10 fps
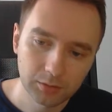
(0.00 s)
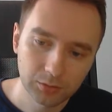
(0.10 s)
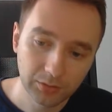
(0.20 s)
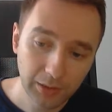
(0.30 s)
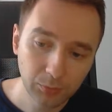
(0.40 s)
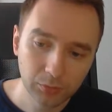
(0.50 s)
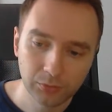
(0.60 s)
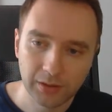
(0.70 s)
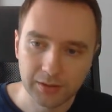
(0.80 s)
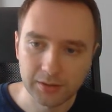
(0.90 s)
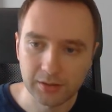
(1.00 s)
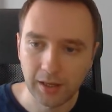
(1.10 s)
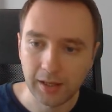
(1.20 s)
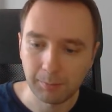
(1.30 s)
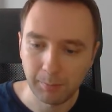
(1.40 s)
So that will do this,
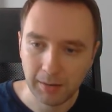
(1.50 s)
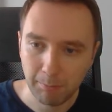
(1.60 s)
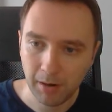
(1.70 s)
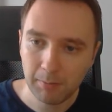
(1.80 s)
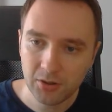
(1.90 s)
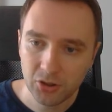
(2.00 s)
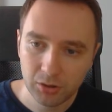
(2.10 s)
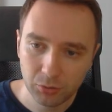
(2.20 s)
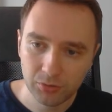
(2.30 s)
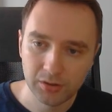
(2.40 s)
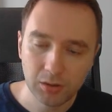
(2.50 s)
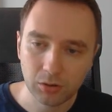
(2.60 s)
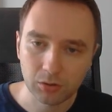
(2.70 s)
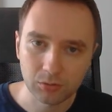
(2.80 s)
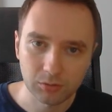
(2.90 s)
and by publishing to
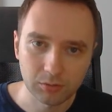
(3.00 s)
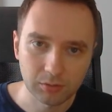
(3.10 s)
0,